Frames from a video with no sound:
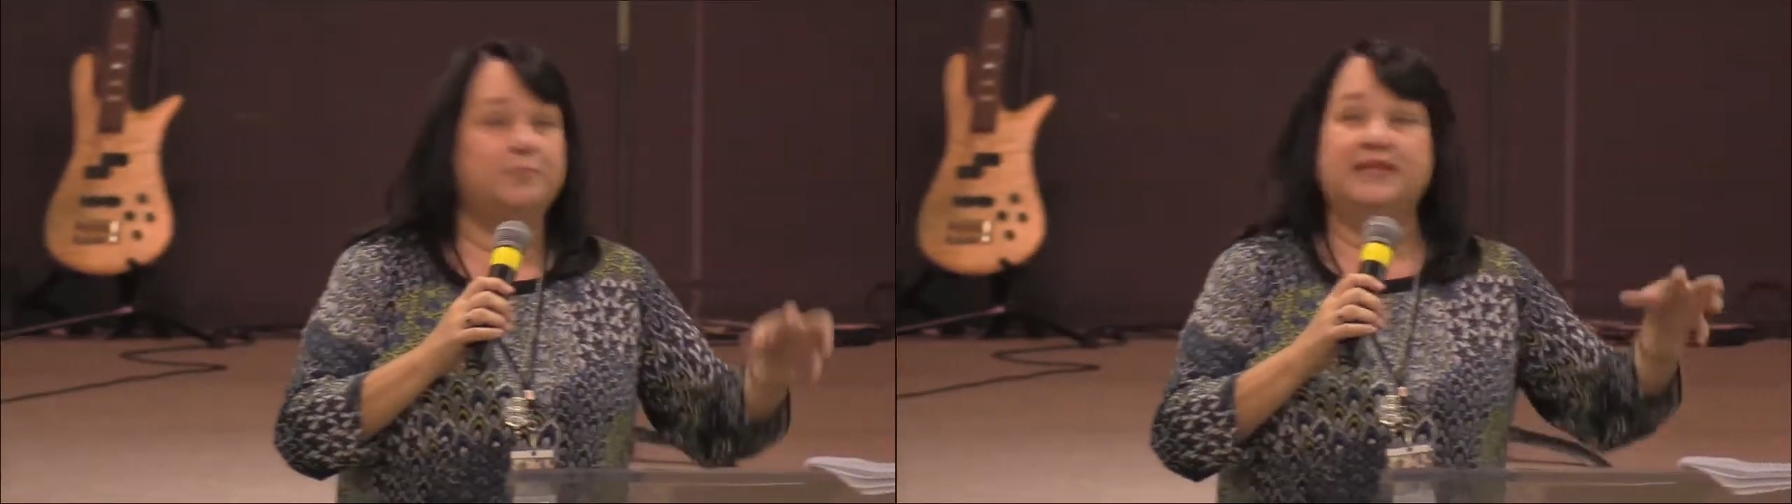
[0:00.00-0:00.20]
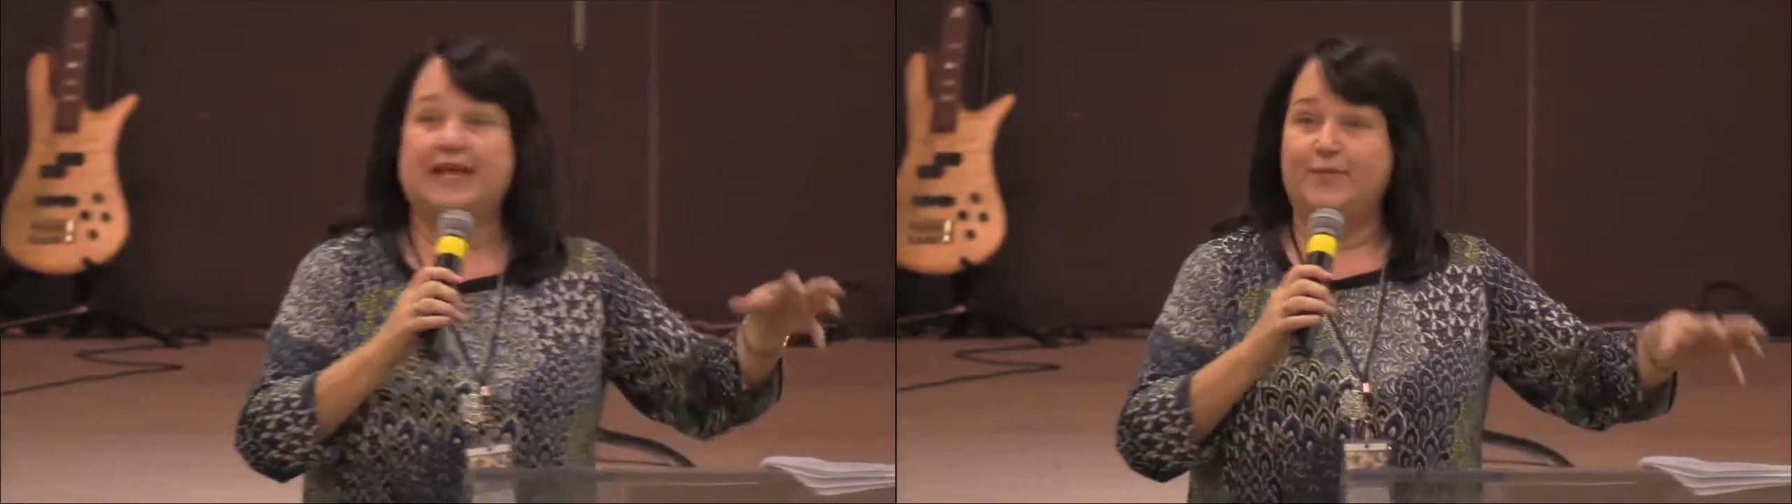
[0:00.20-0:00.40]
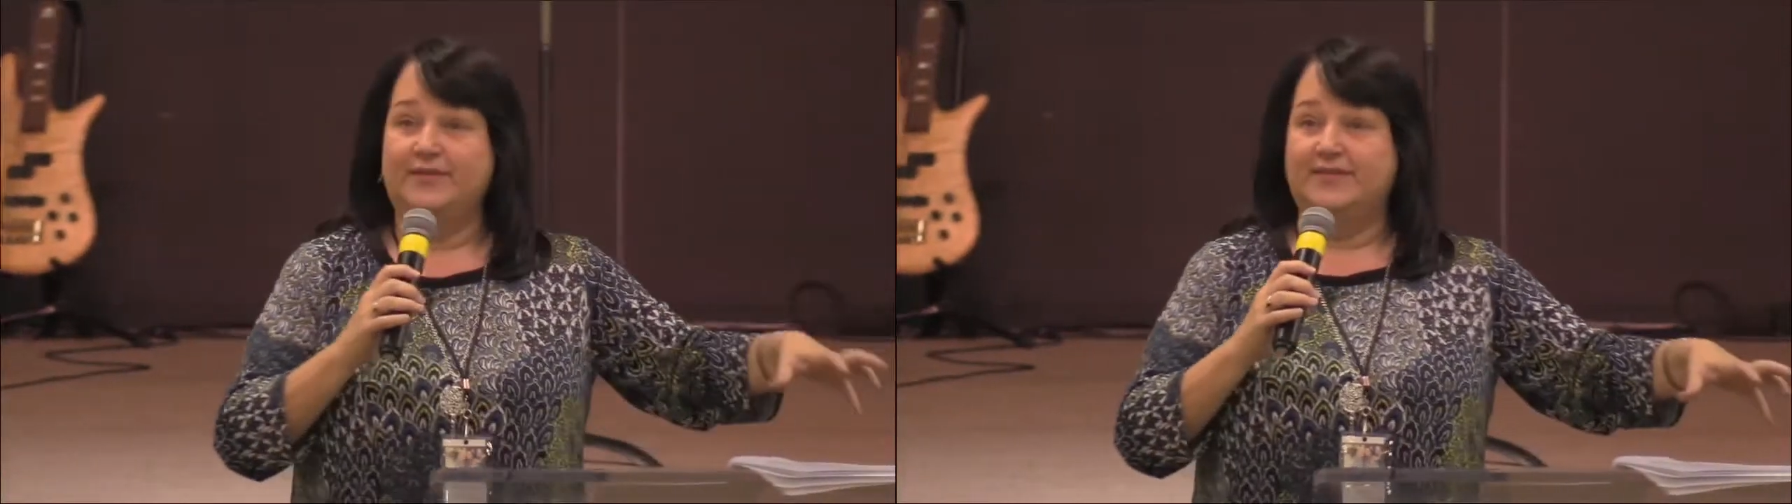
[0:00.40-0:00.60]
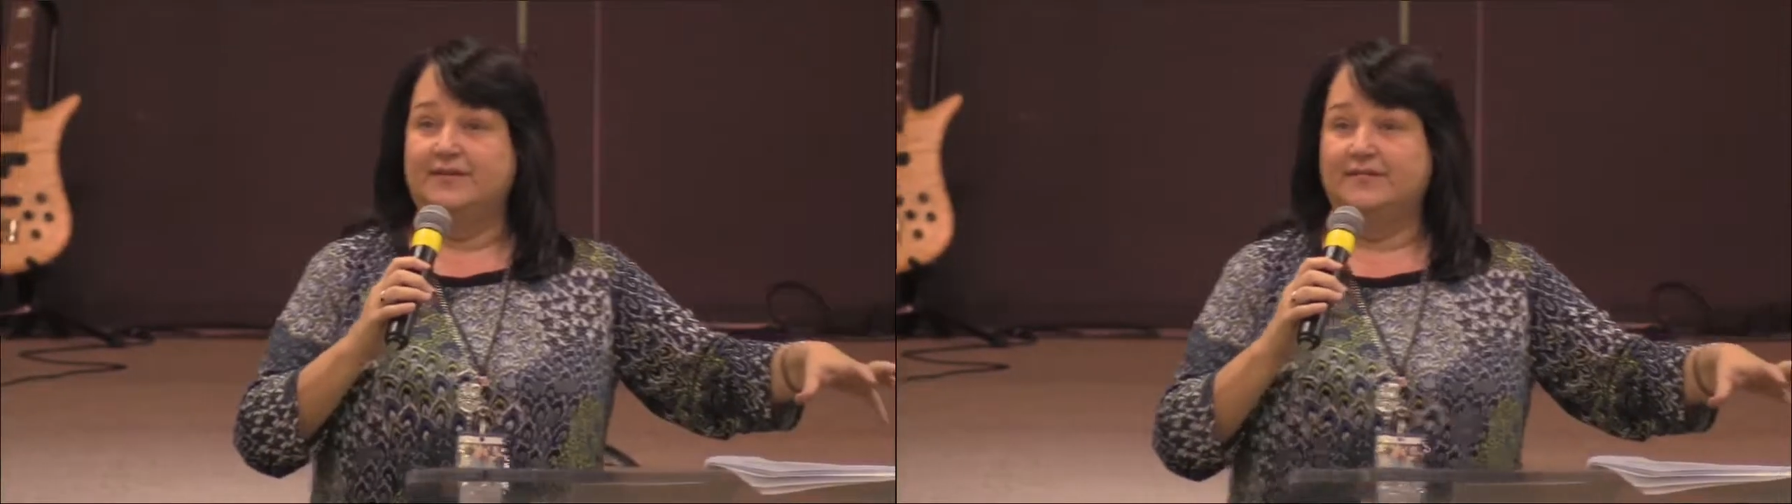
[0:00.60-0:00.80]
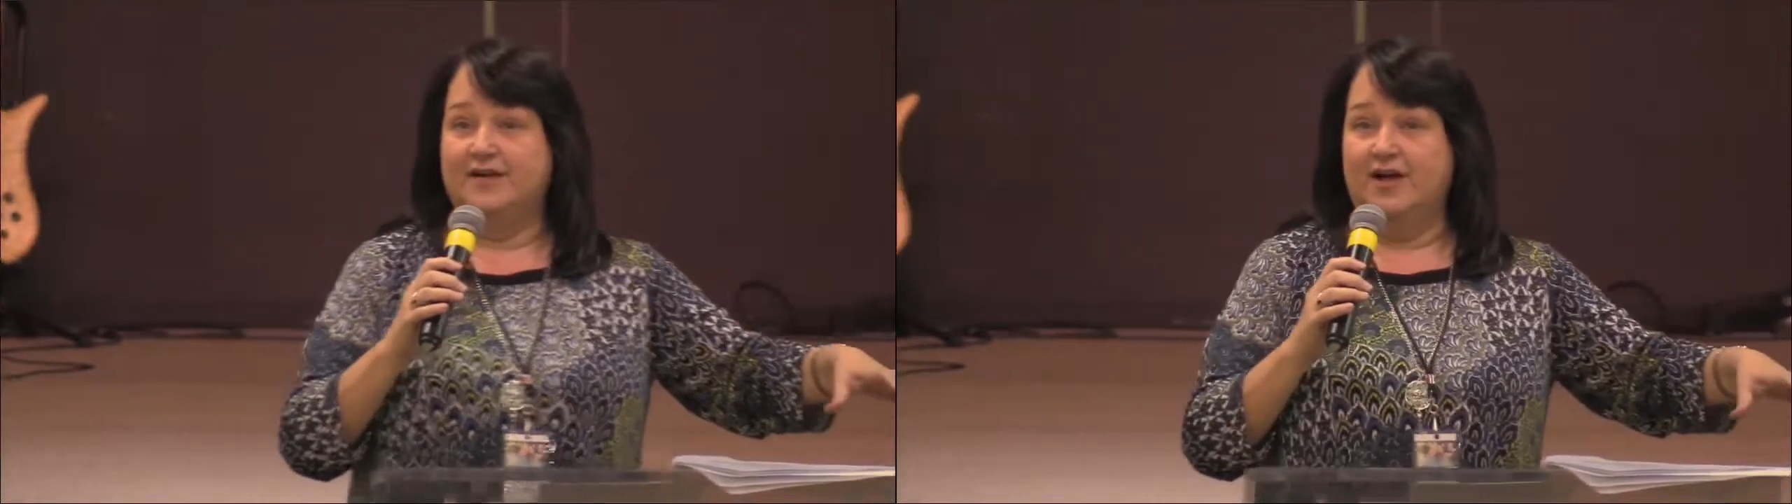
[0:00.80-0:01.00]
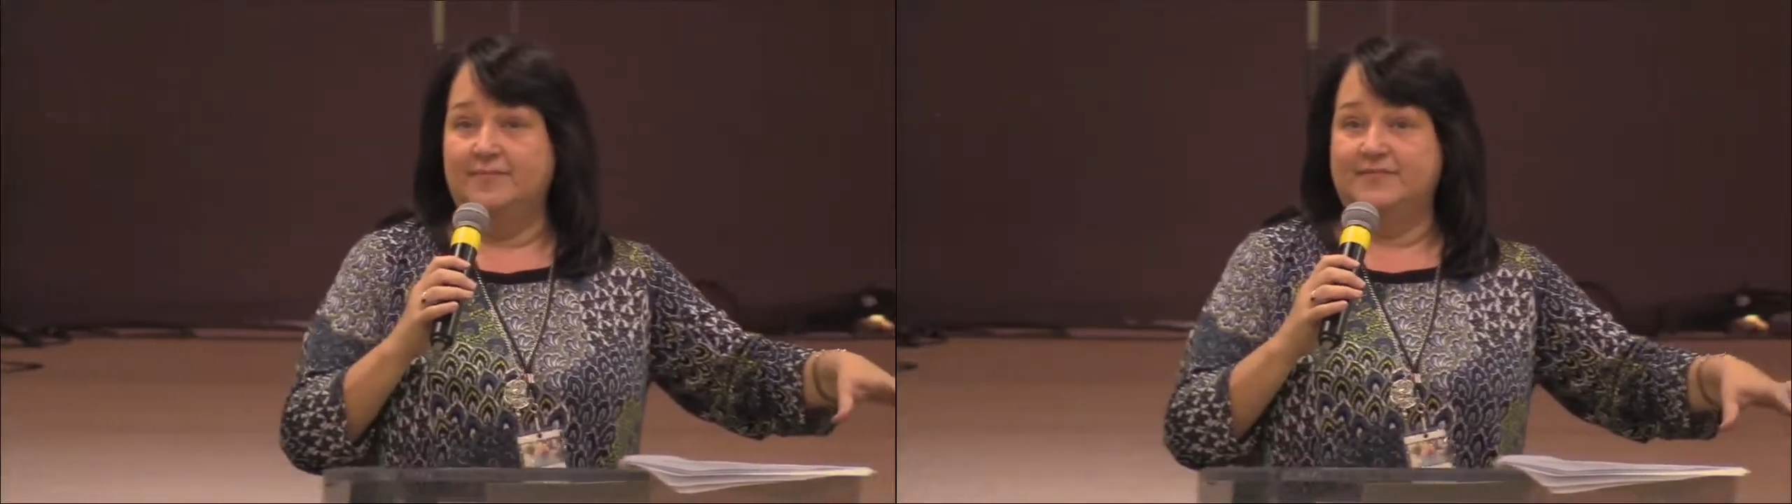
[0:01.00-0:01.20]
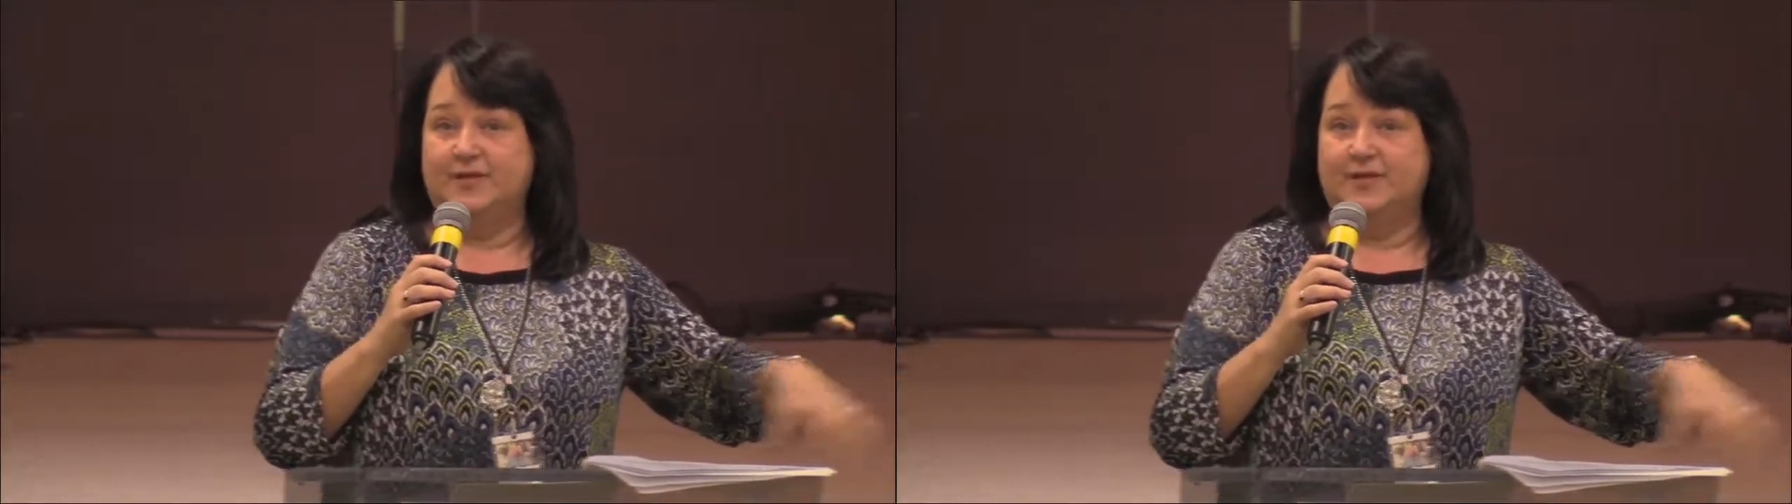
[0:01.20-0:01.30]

play with the cubs.